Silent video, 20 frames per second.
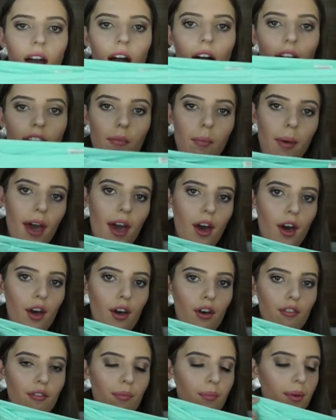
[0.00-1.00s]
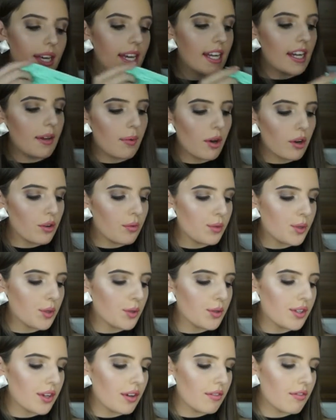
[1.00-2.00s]
I have a pair of bikini bottoms
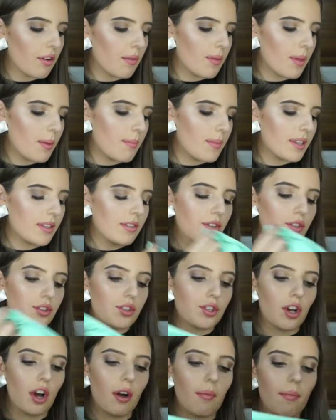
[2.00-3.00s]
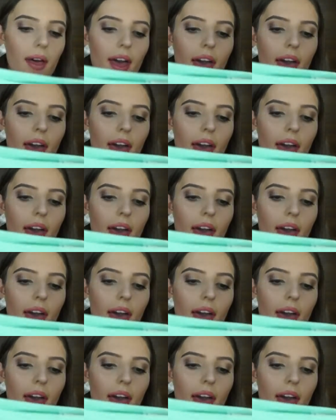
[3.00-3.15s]
also from the Myth shop,